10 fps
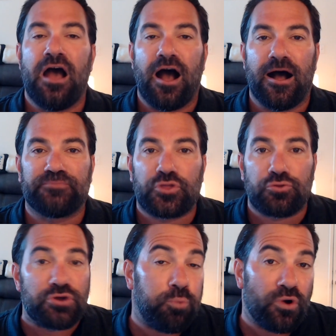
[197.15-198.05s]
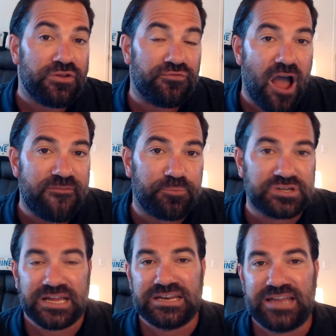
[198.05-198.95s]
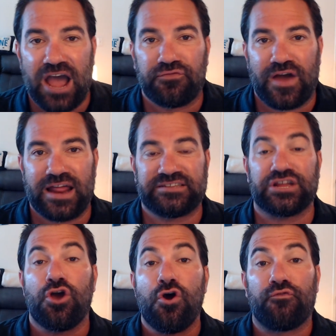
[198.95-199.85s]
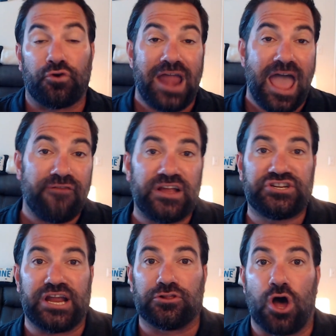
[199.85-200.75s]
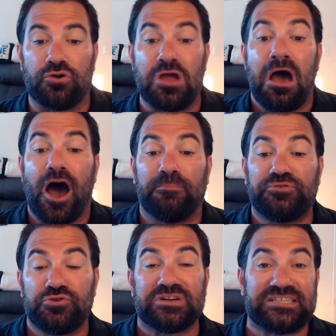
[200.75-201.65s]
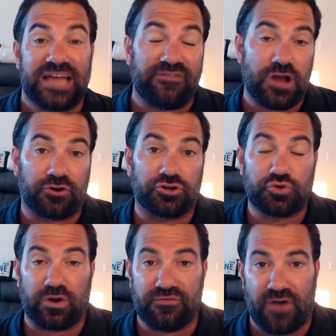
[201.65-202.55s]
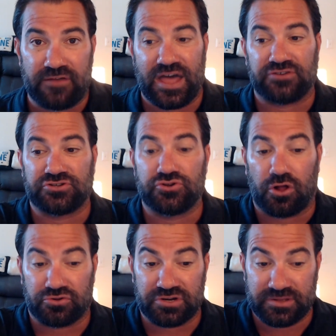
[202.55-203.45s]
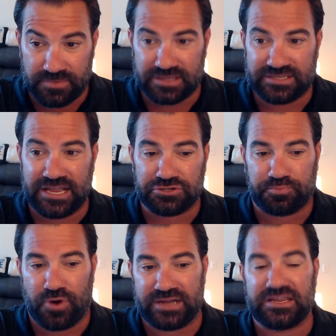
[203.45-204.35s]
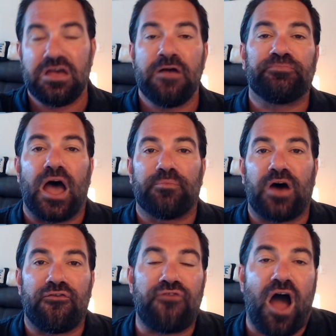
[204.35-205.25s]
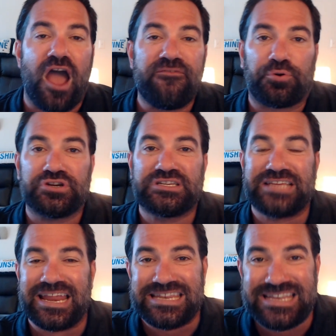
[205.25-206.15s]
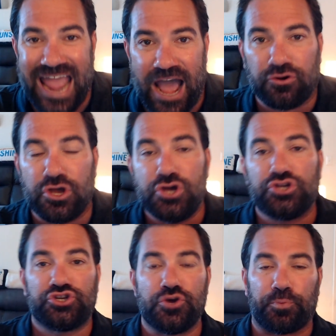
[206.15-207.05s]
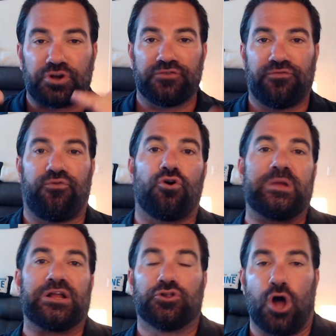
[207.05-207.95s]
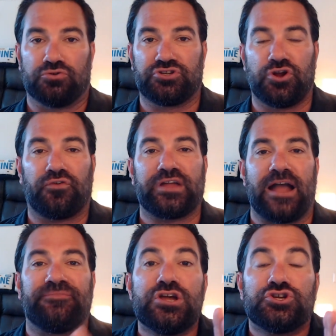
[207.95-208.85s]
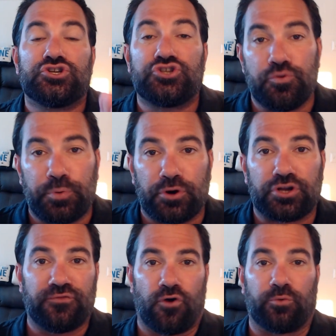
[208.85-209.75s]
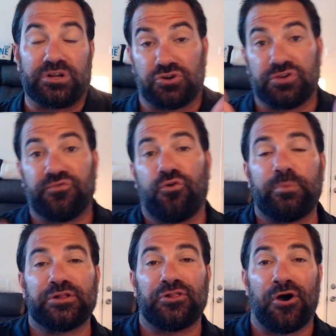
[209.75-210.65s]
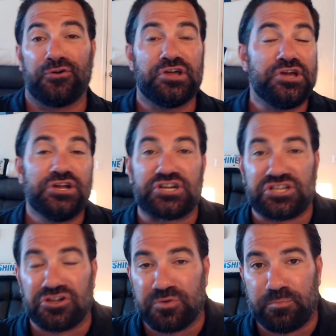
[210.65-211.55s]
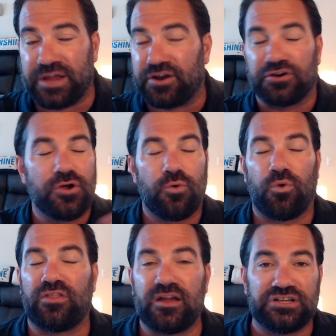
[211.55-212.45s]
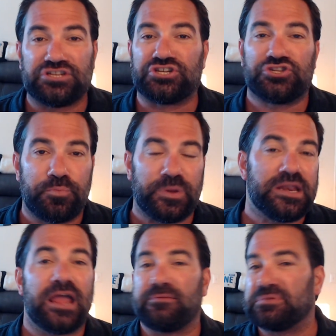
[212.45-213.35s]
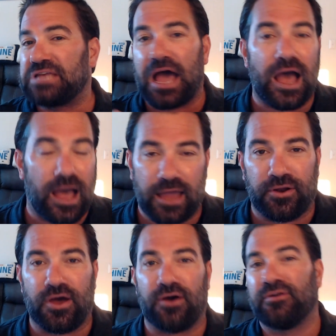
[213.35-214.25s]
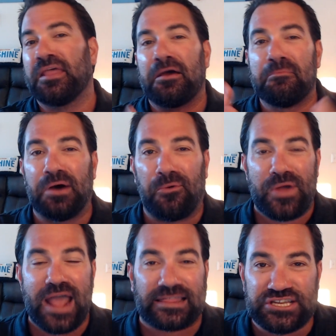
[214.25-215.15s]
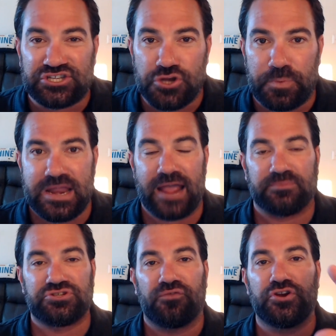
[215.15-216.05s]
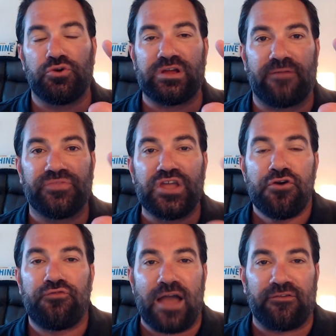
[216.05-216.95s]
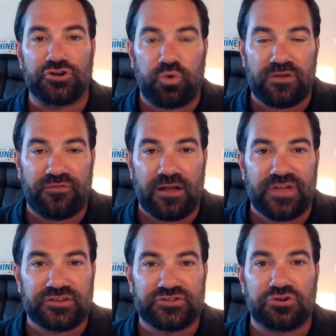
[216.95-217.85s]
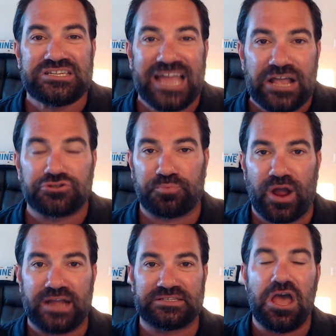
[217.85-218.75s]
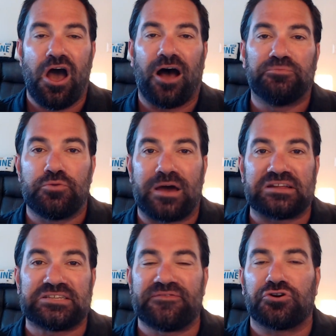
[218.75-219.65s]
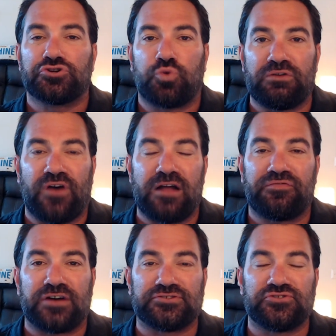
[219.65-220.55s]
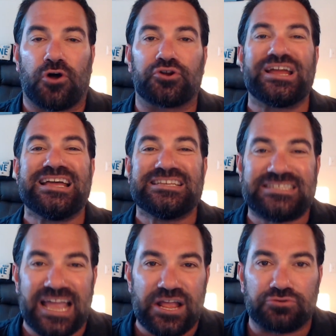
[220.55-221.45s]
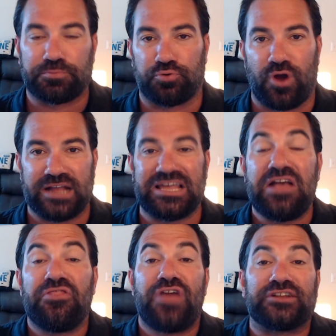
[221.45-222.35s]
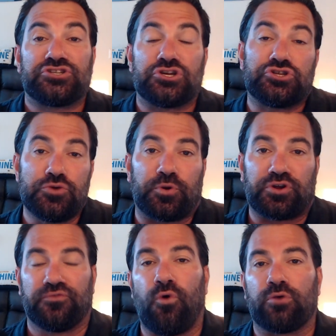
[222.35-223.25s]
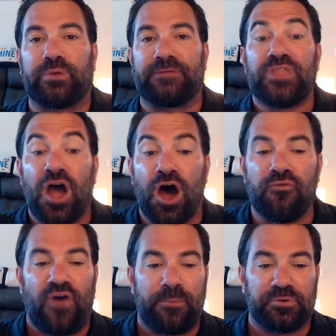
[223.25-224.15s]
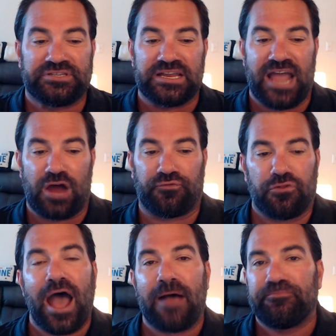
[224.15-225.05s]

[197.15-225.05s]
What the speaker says: 3.5% down financing for an FHA loan up to a $725,000 sales price. A 5% down super conforming loan. So don't forget, super conforming. So conforming loan, just a little bit bigger. Why they have these stupid names, I don't know. But we have these stupid names. So if you're doing a $525,000 sales price up to about a $725,000 sales price, that's super conforming, 5% down for that.